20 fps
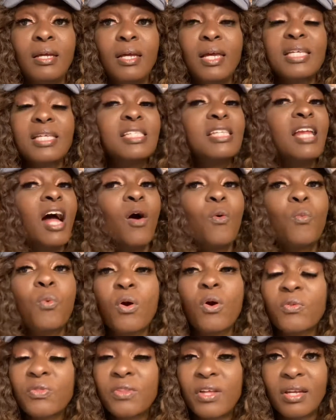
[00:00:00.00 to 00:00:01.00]
It's not
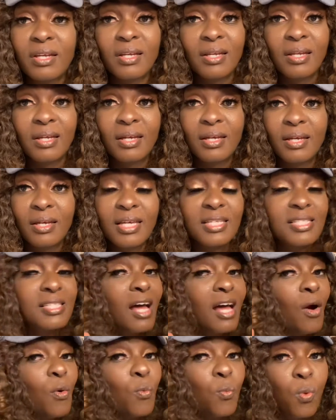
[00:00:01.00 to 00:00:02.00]
worth it. It's
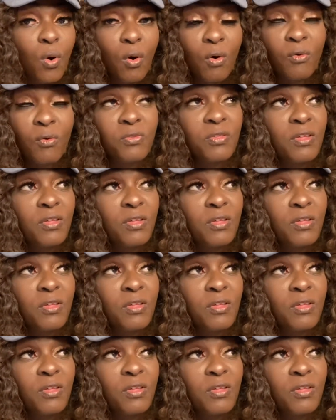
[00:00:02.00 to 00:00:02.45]
not worth